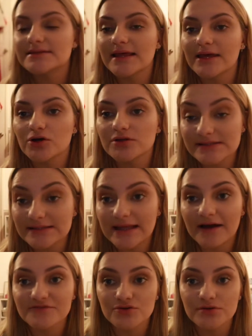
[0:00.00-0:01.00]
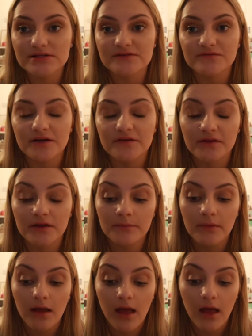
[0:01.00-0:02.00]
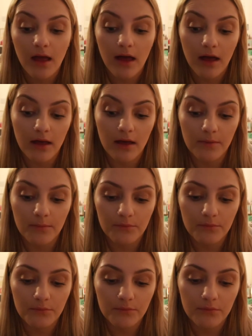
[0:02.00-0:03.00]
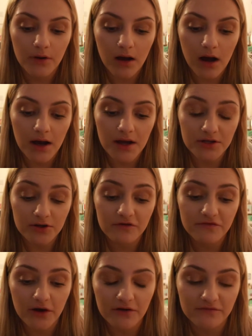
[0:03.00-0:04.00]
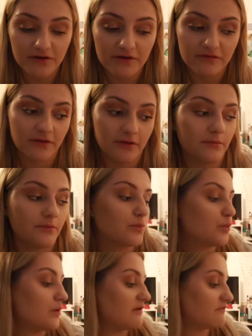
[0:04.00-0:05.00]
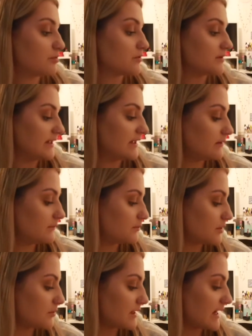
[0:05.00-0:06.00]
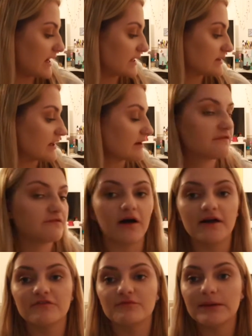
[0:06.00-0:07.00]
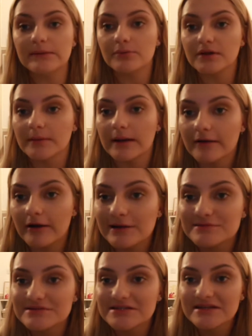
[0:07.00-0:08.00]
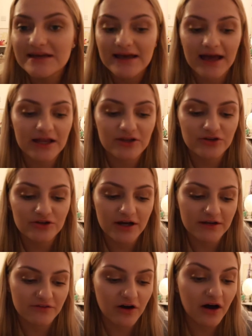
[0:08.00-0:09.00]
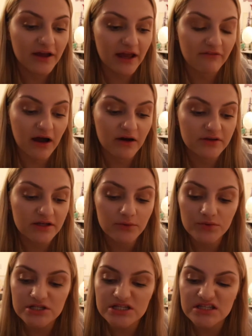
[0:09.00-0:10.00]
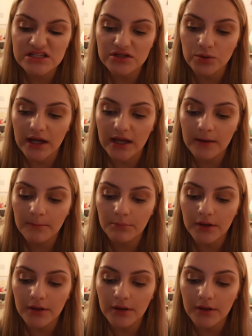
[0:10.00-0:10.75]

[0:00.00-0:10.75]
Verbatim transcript: they constantly have tourists in front of them. Um, I got a photo in front of them with Pauline, but we had like five people in the background and you kind of can't get around it, which is annoying,